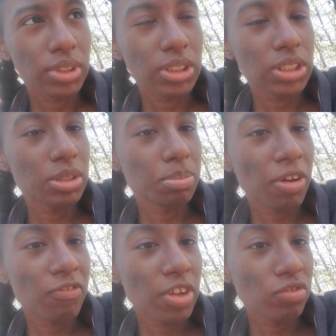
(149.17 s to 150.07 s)
See, my
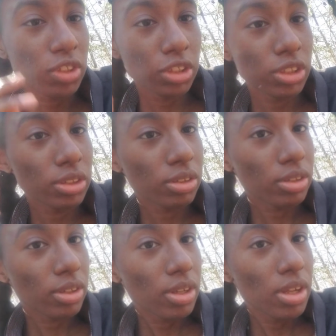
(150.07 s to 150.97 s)
favorite singer
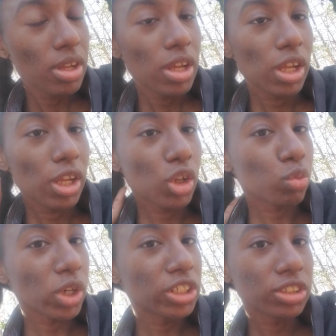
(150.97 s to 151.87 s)
it
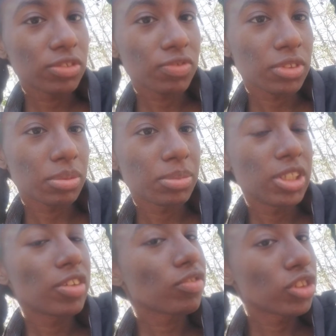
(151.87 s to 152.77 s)
ranges from
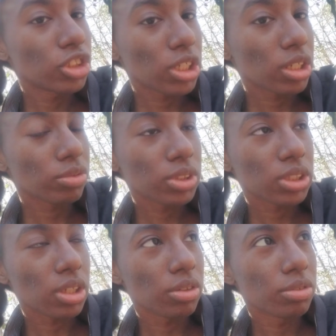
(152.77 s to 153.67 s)
different genres.
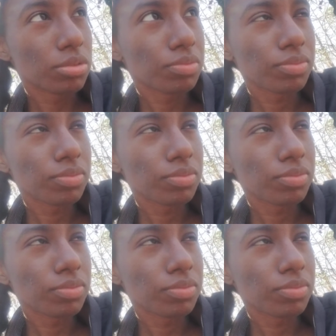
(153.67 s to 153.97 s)
So,